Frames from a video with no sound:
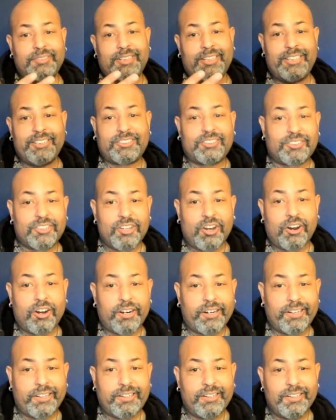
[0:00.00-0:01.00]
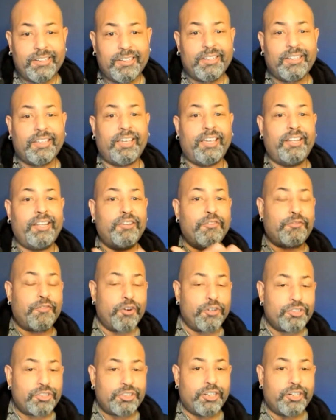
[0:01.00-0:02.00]
it started and the
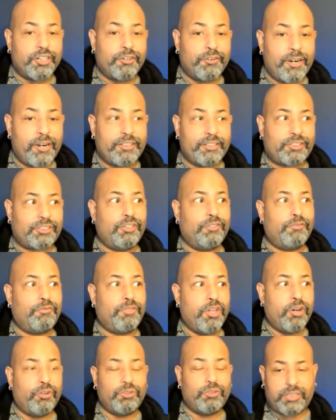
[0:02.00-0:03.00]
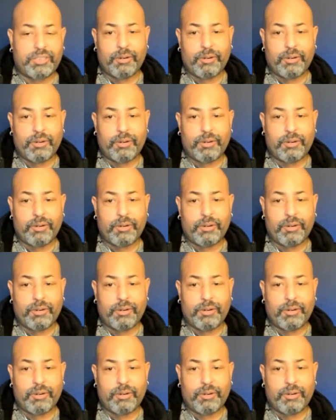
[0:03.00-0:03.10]
first generation of those